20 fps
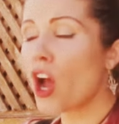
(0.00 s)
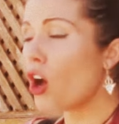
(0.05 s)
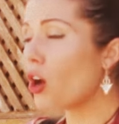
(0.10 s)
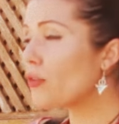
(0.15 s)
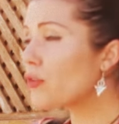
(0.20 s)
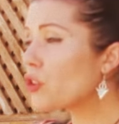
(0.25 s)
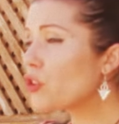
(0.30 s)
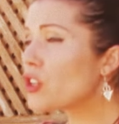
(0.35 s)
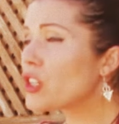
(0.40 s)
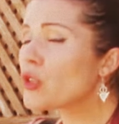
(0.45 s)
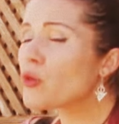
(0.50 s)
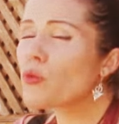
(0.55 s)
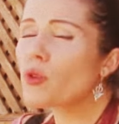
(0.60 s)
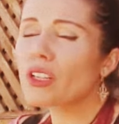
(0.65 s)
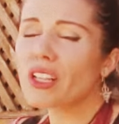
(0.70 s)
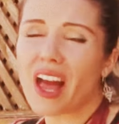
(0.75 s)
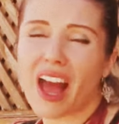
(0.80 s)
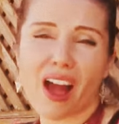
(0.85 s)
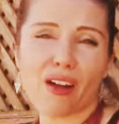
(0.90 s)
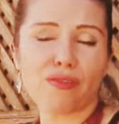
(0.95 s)
Of course,
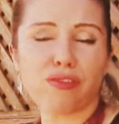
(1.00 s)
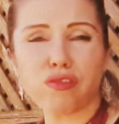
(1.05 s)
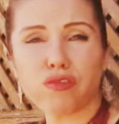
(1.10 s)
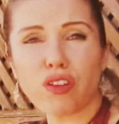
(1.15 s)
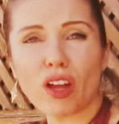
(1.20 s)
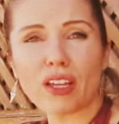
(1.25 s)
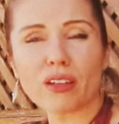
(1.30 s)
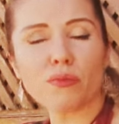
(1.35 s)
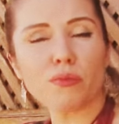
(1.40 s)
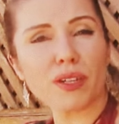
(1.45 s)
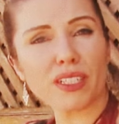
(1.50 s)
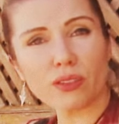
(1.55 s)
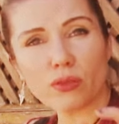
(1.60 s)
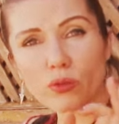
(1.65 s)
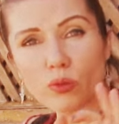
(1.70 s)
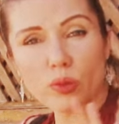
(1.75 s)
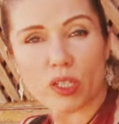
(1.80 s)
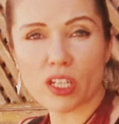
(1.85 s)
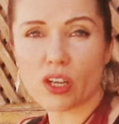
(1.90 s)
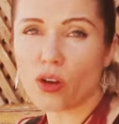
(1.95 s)
we'll have fun, but
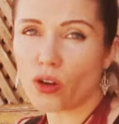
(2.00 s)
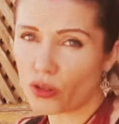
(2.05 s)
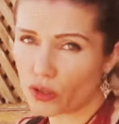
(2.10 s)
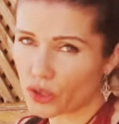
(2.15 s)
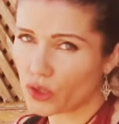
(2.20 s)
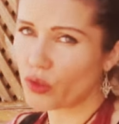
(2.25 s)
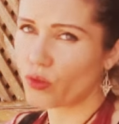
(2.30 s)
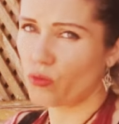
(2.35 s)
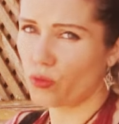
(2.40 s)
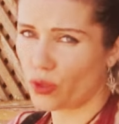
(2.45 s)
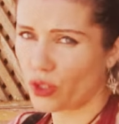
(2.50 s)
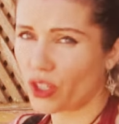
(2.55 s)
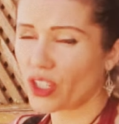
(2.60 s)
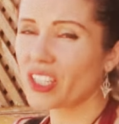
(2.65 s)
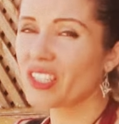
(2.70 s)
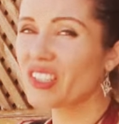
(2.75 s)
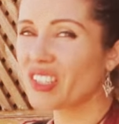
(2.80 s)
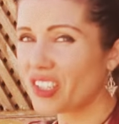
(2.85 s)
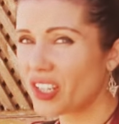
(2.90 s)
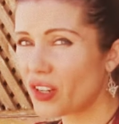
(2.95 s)
we also
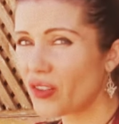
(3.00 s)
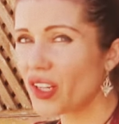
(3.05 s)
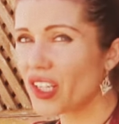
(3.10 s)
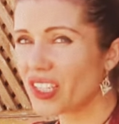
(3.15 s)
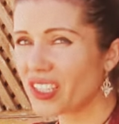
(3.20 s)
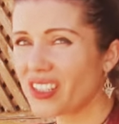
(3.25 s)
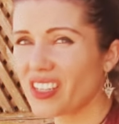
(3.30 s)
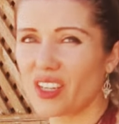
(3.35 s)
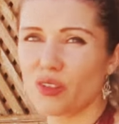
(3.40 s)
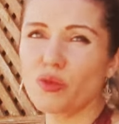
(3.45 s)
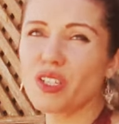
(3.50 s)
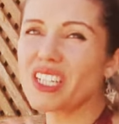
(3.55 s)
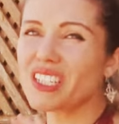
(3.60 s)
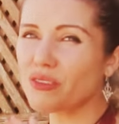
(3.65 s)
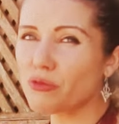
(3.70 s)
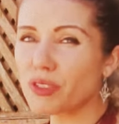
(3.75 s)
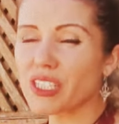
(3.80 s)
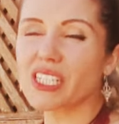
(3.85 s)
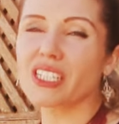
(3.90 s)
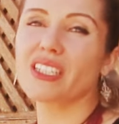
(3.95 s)
work seriously and we
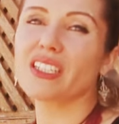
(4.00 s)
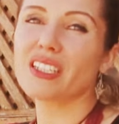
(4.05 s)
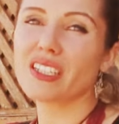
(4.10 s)
really